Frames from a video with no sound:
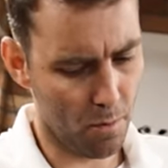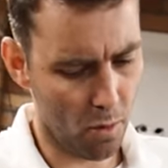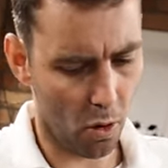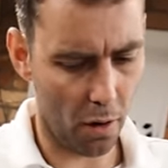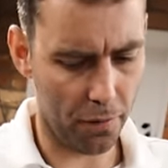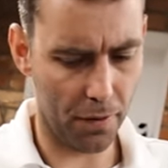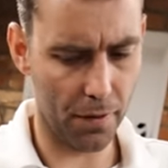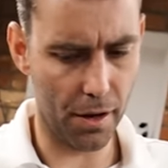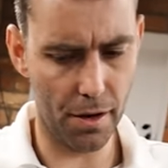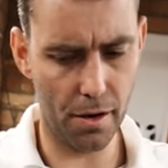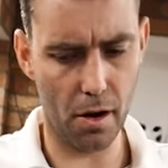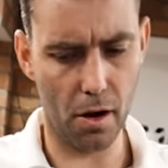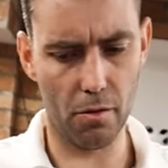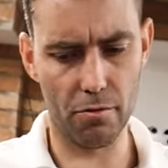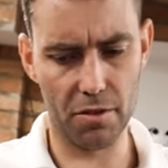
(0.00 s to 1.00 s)
more often
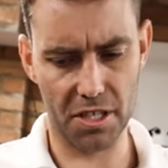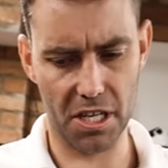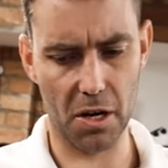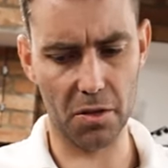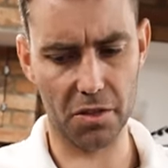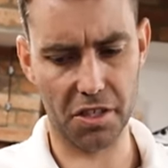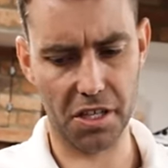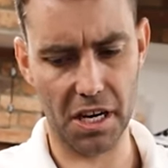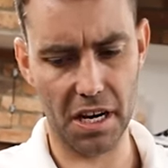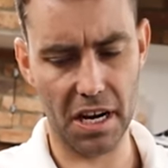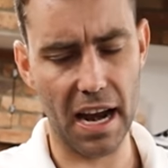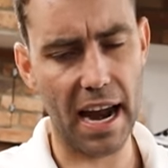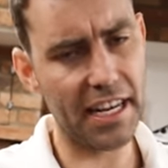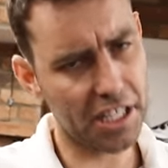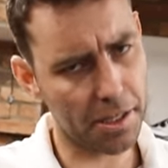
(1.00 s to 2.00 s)
than not, results in
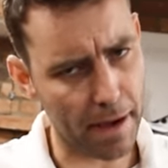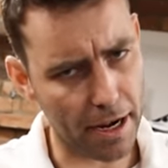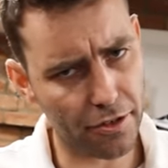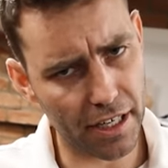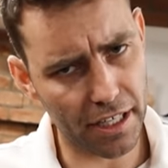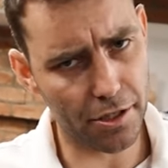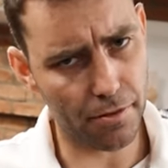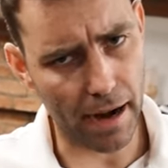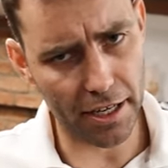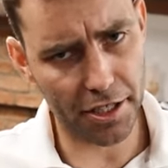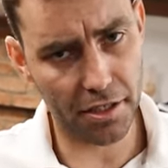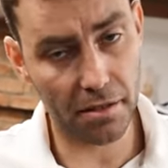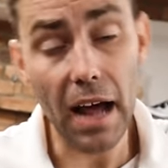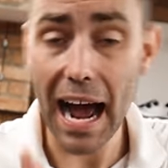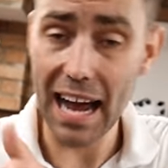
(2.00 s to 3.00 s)
an asymmetric
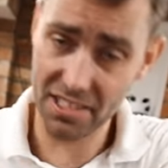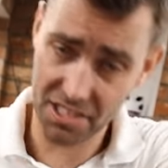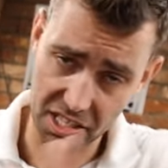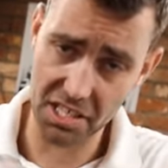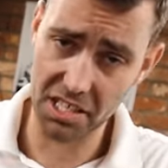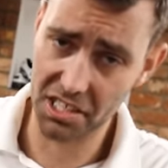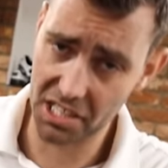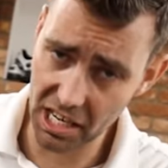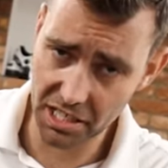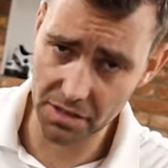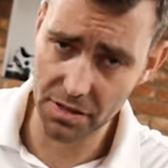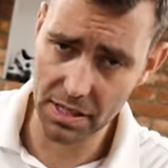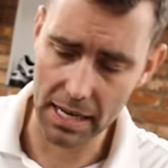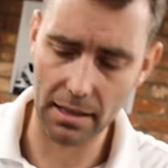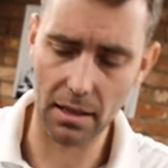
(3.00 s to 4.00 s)
interaction, as does
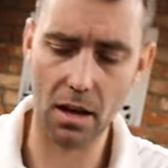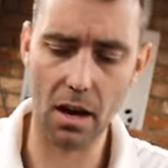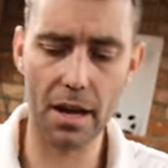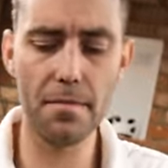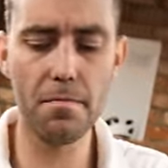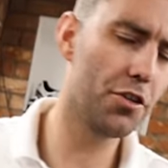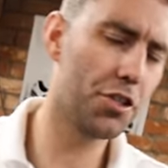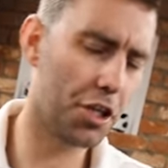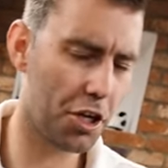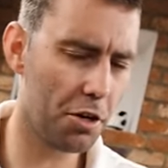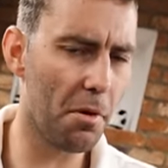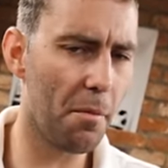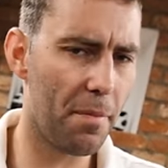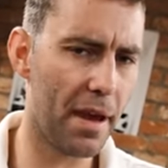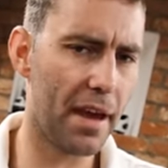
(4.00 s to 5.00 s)
excessive saddle height. Usually
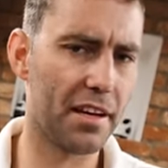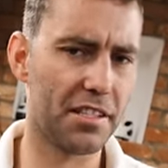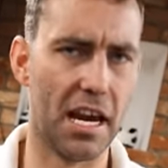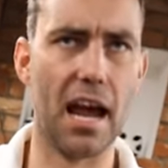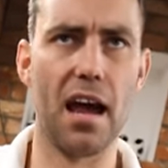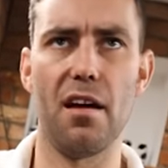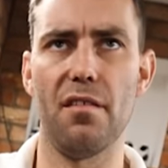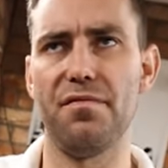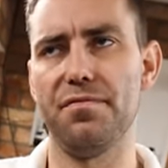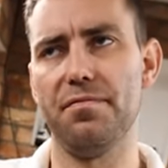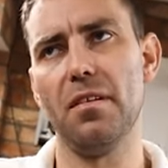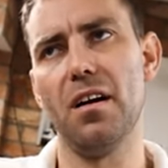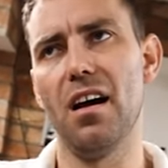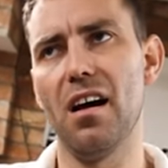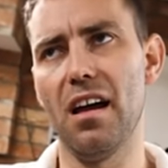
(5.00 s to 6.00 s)
human beings have
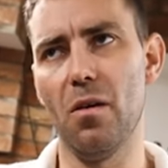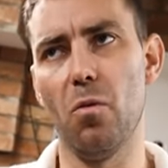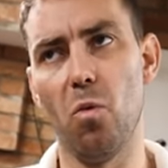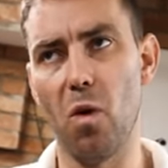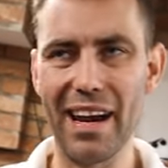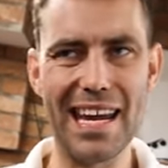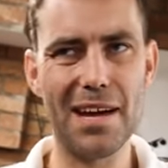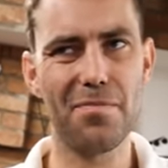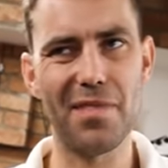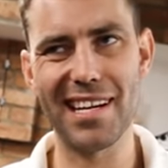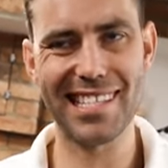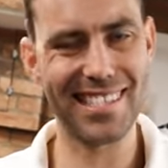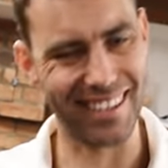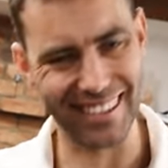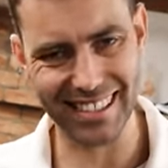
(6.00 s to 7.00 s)
one hip
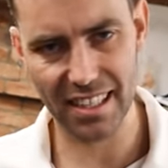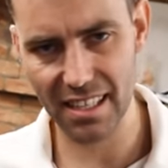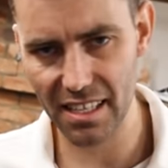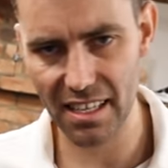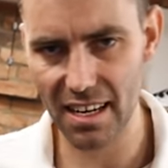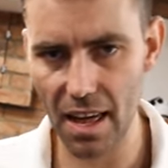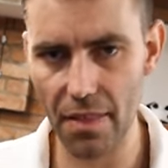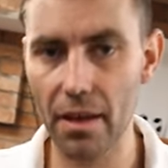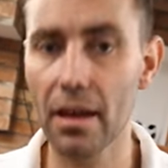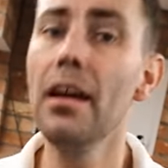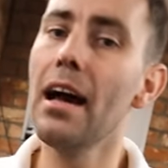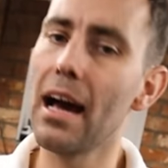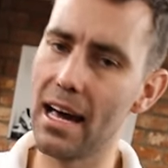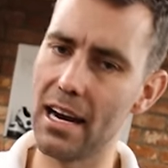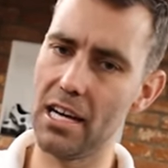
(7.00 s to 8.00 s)
that is tighter than another,
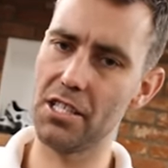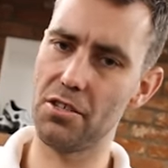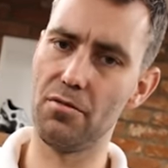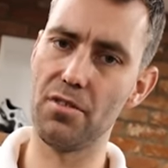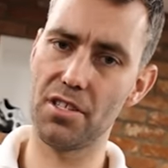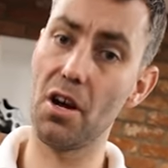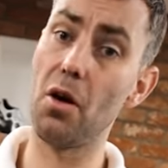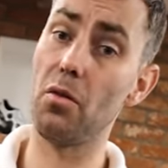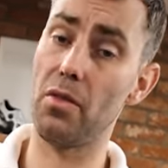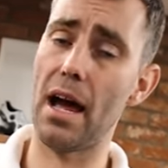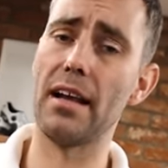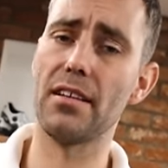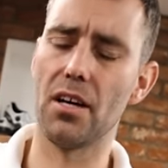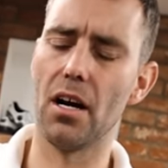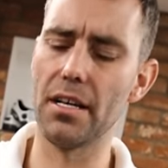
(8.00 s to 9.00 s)
and as a result
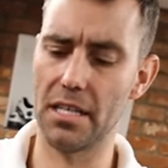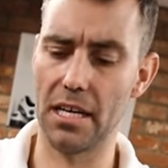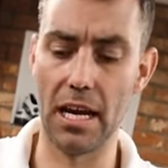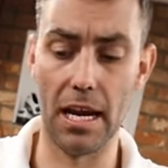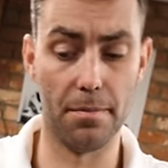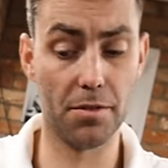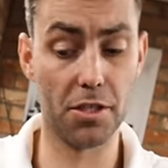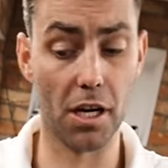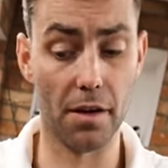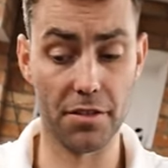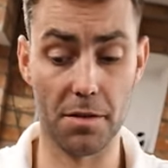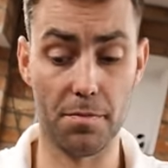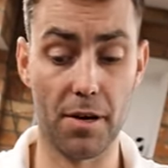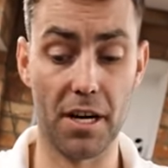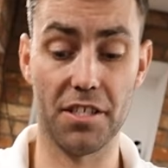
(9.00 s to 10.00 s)
that tighter hip
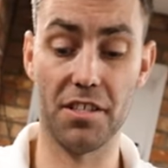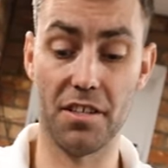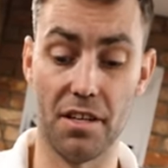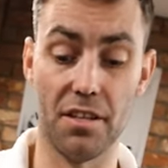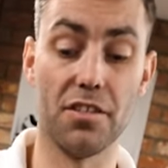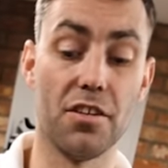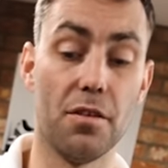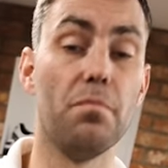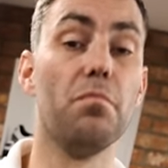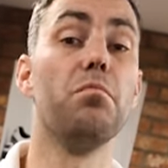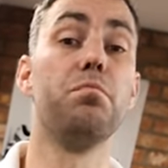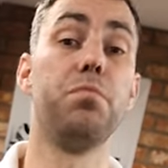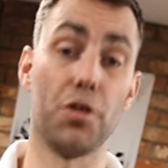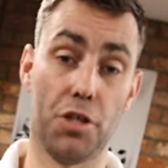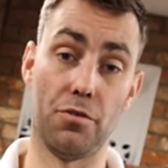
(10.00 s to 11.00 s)
serves as a precedent to
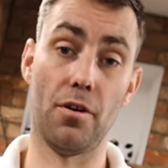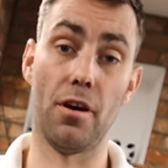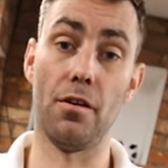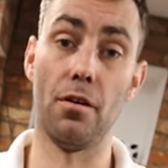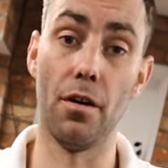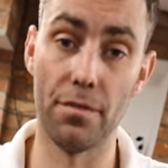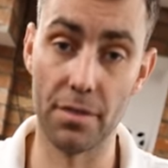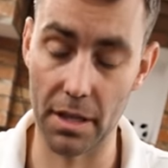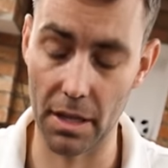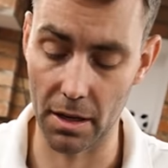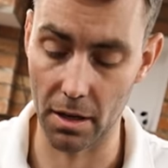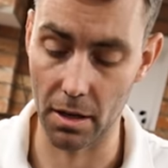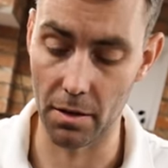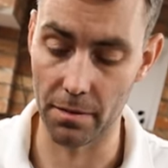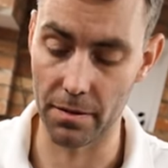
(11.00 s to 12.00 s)
push a rider over to
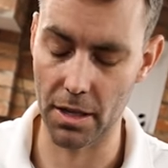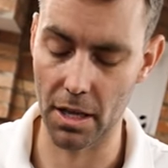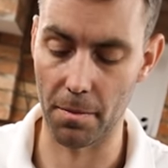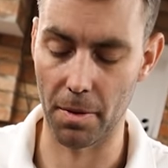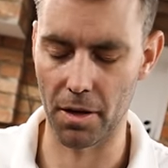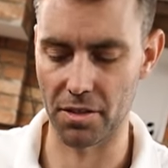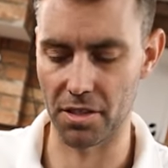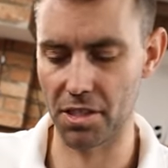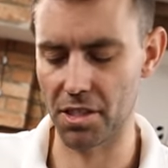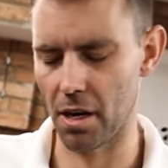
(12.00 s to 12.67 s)
the, uh, the opposing